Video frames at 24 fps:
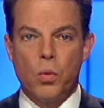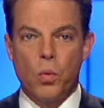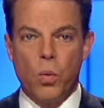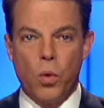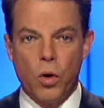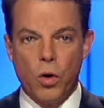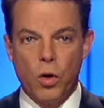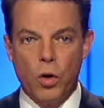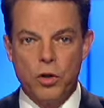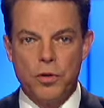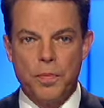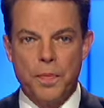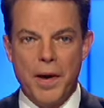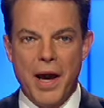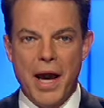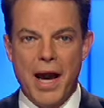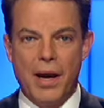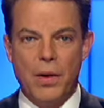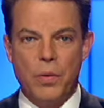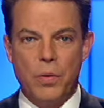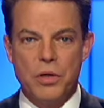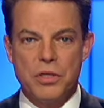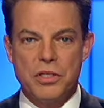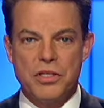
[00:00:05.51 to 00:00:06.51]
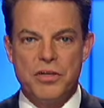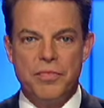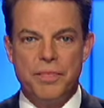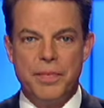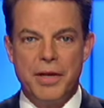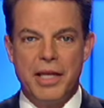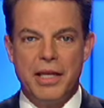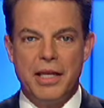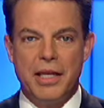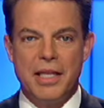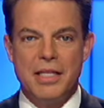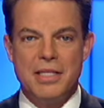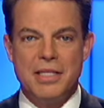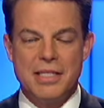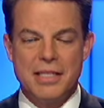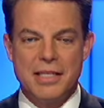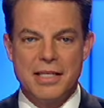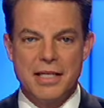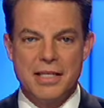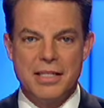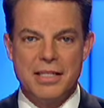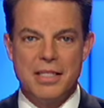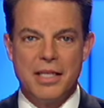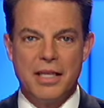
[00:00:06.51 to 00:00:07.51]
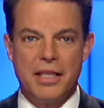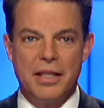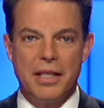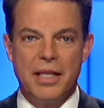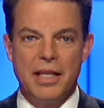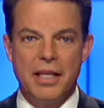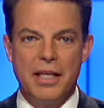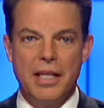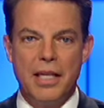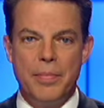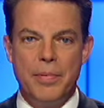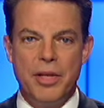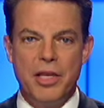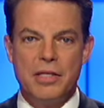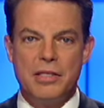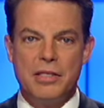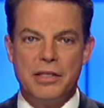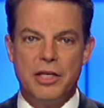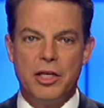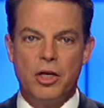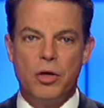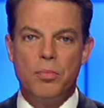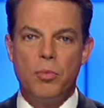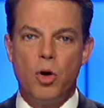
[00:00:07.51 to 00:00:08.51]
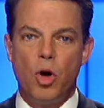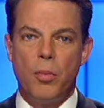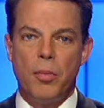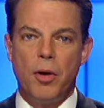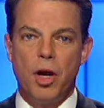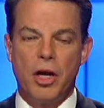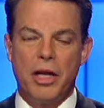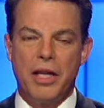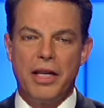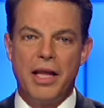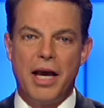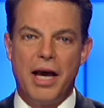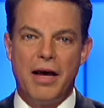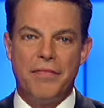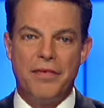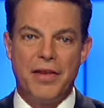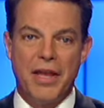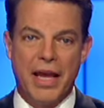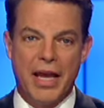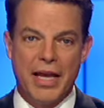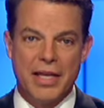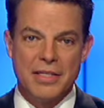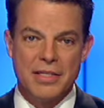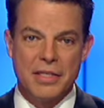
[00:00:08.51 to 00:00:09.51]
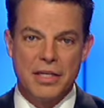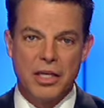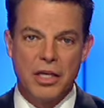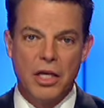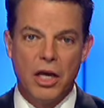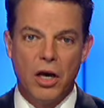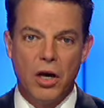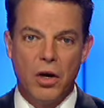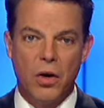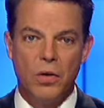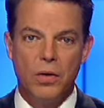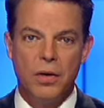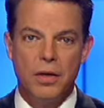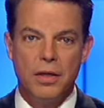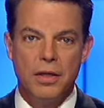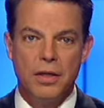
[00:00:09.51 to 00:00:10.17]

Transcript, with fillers: world powers have been insisting that Libya's leader Muammar Gaddafi has to go.